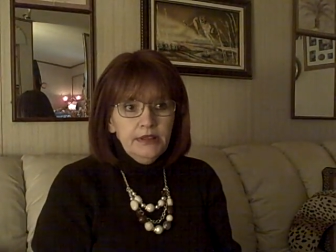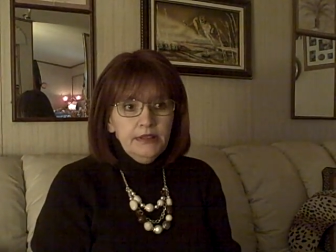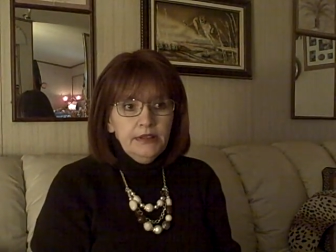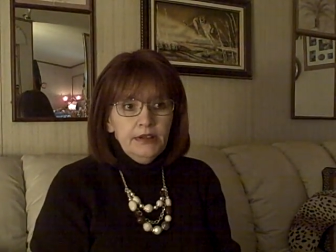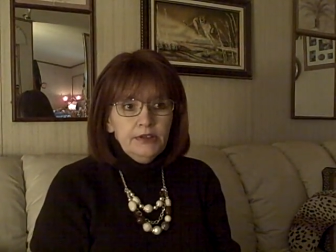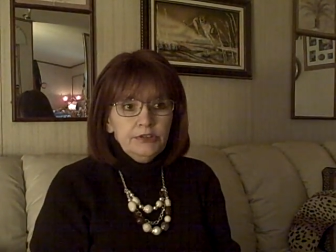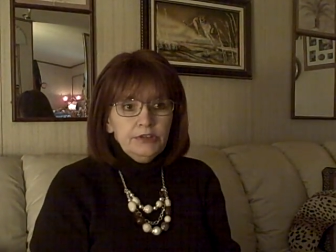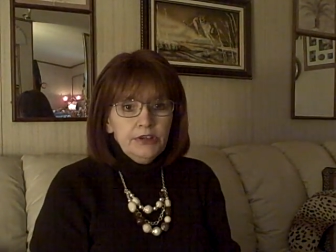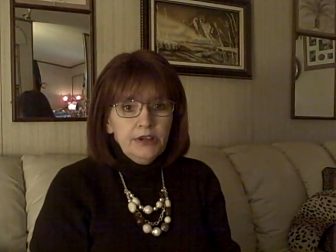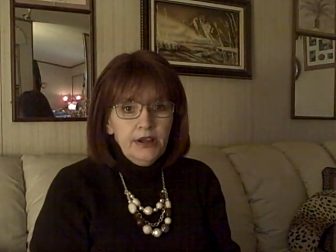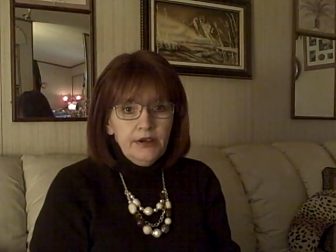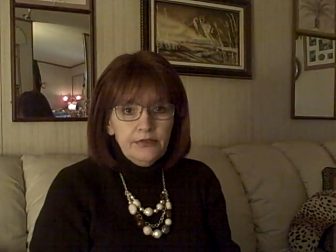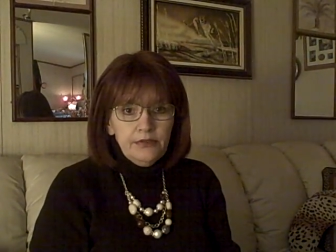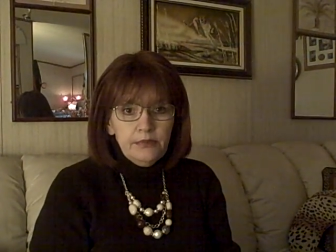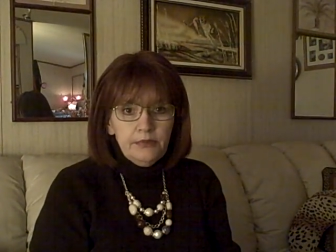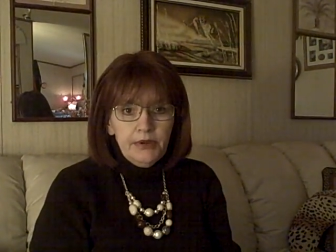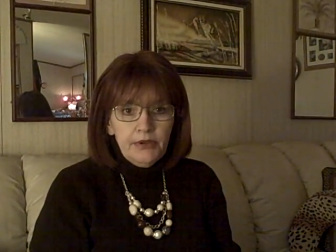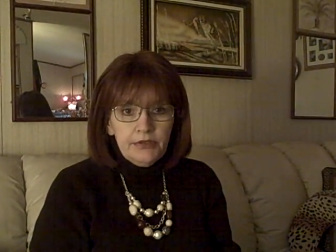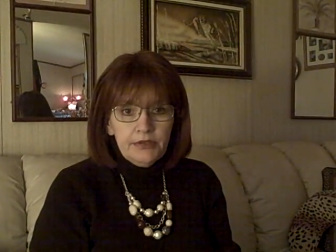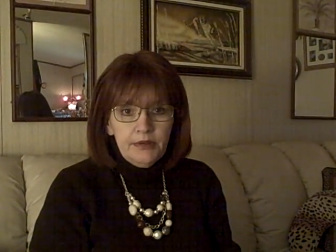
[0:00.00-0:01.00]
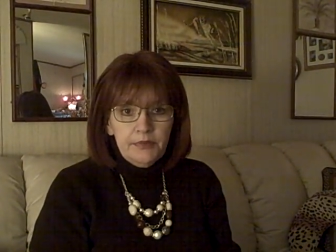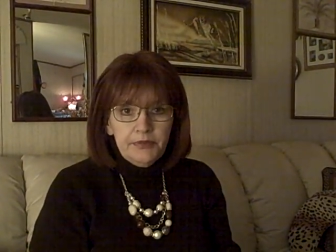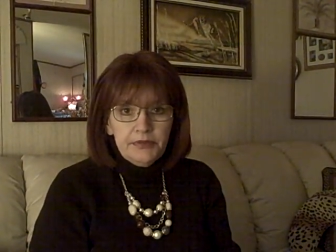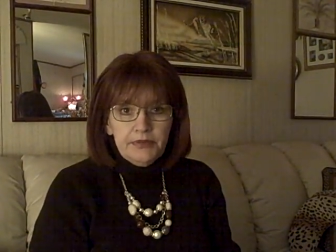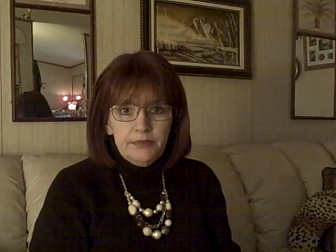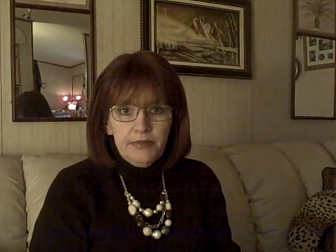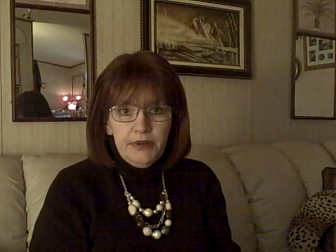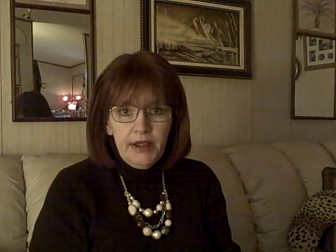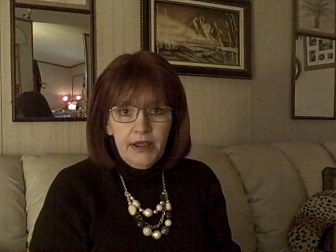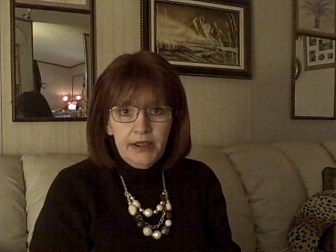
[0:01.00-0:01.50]
then she covered them both up with
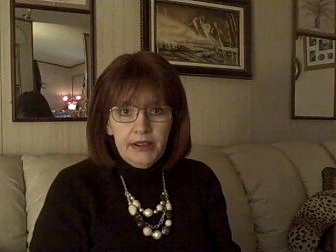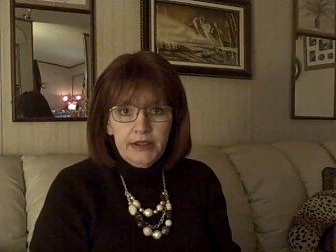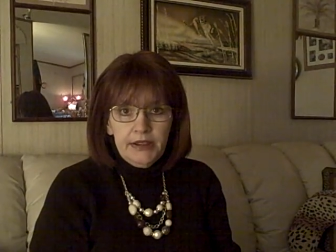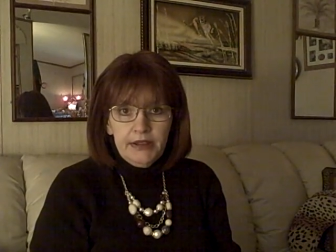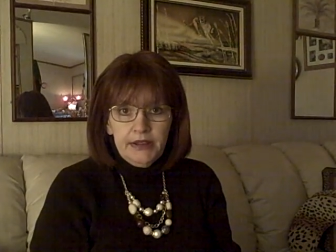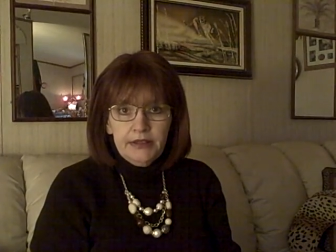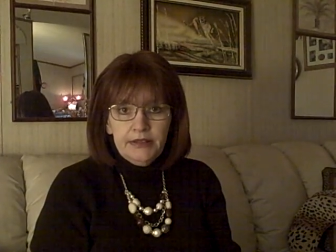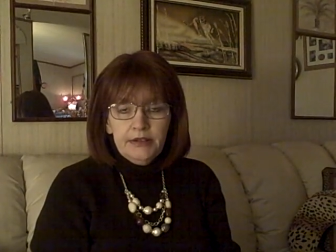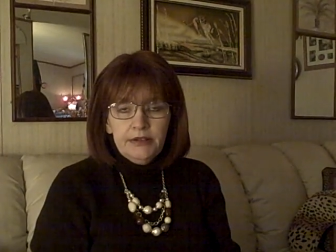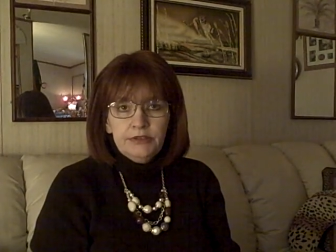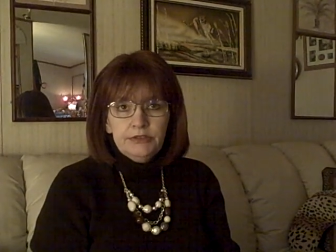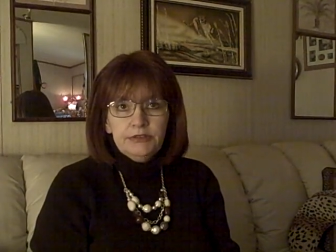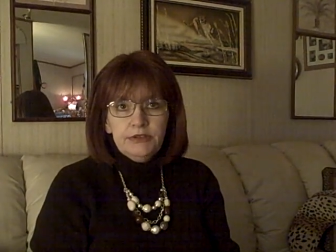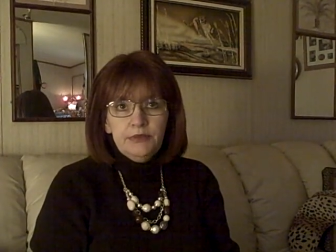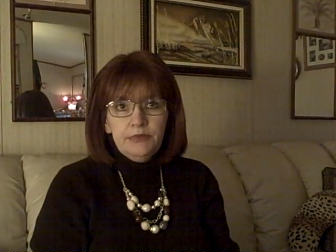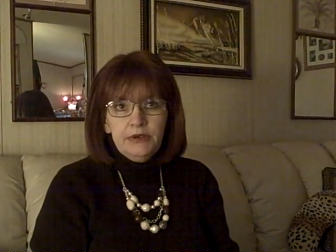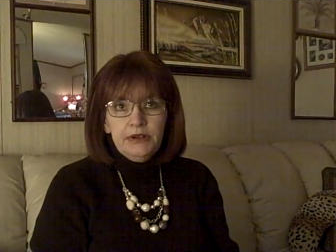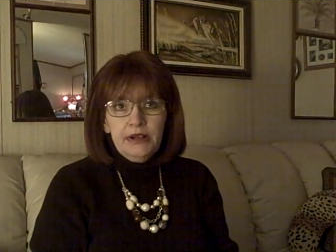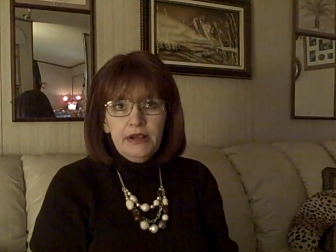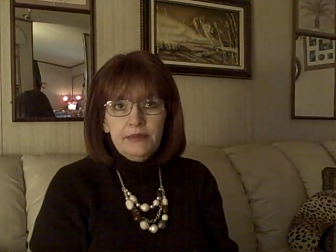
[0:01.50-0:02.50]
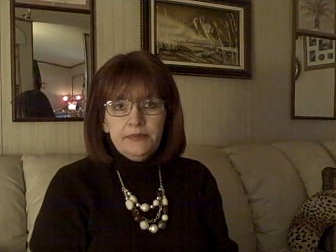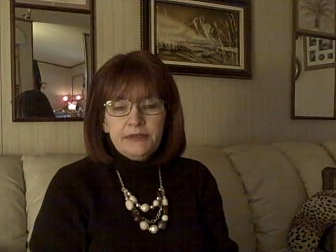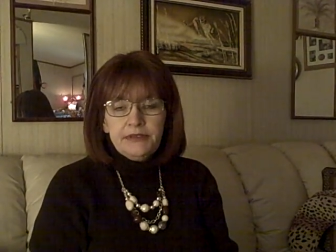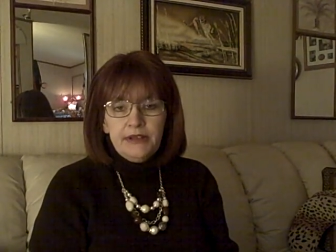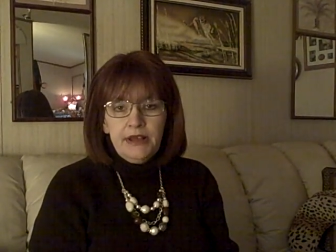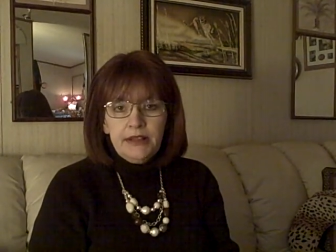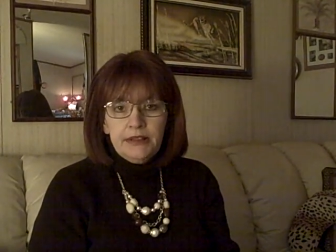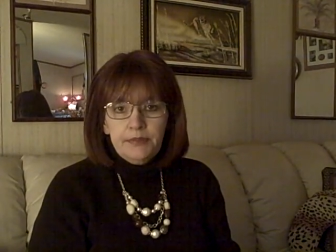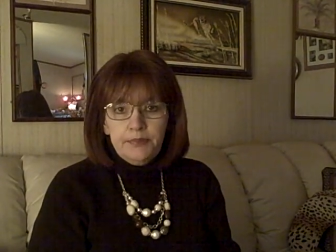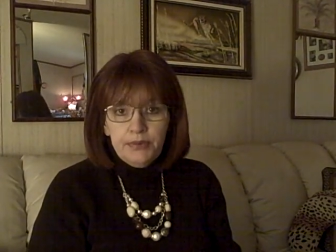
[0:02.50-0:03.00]
a blanket, and then she went
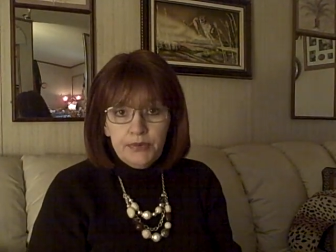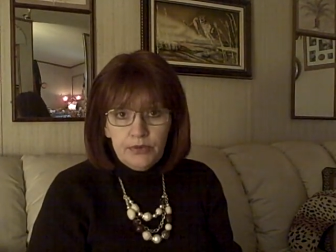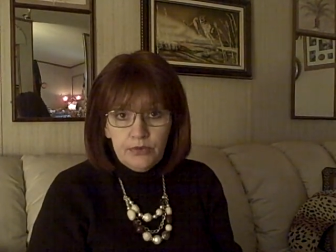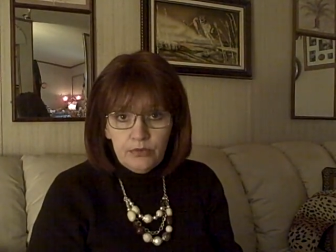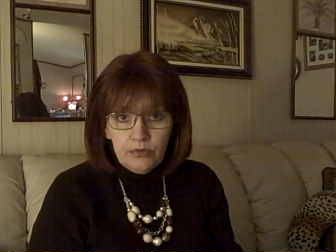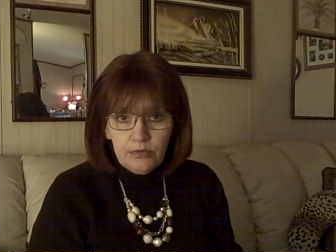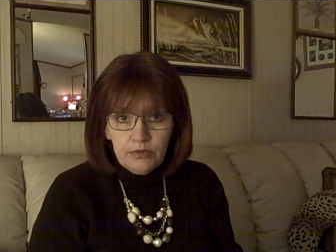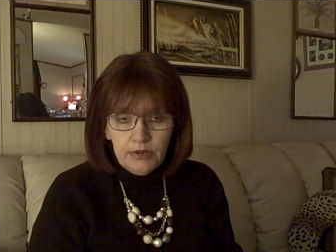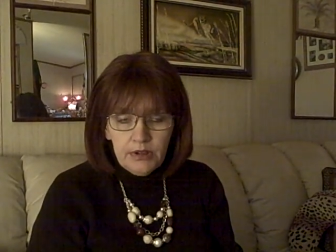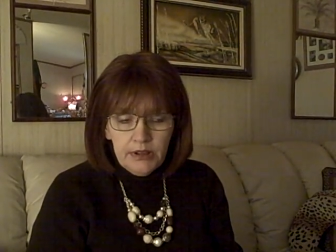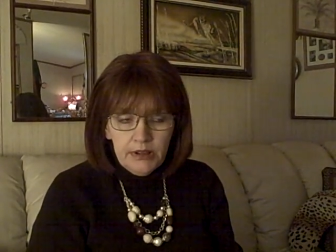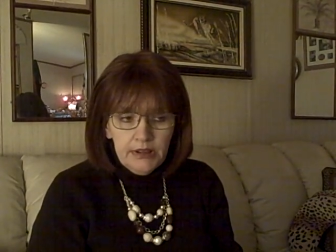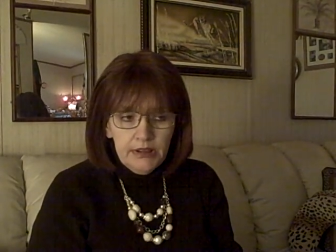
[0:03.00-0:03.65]
outside the pool